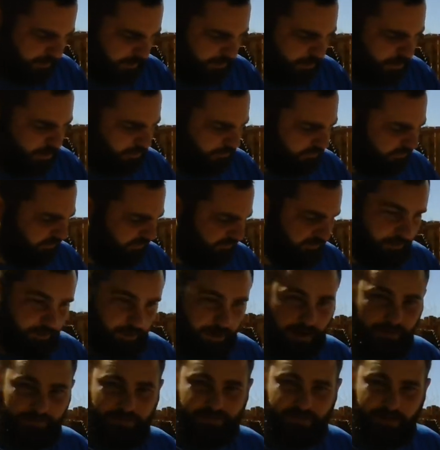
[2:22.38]
notes because I don't
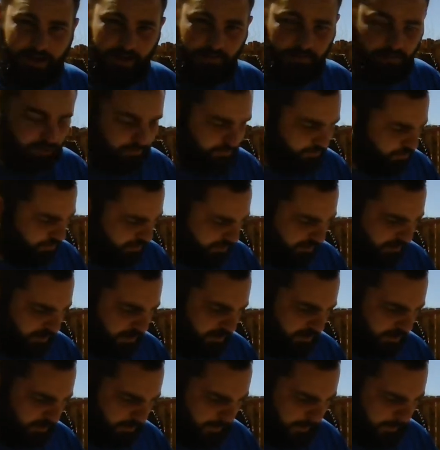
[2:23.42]
have a table to put it
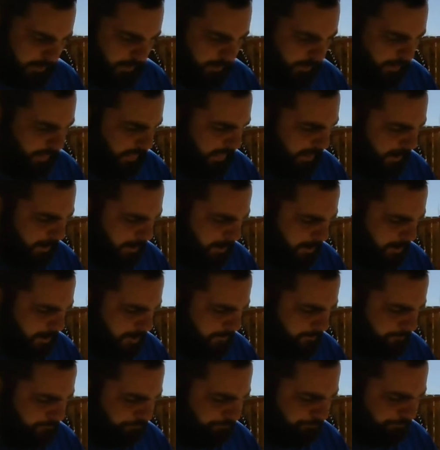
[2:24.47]
on.
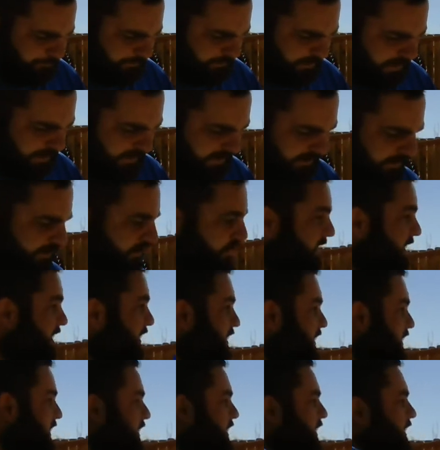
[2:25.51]
It
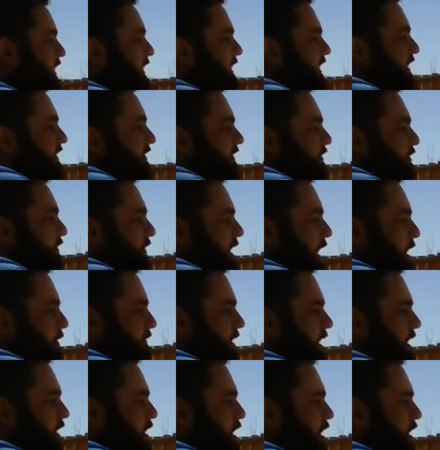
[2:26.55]
gets that
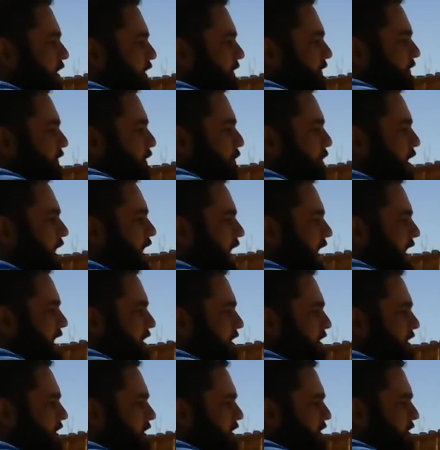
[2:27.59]
red color from
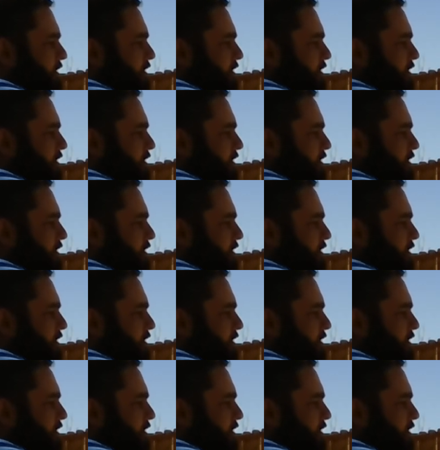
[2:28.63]
iron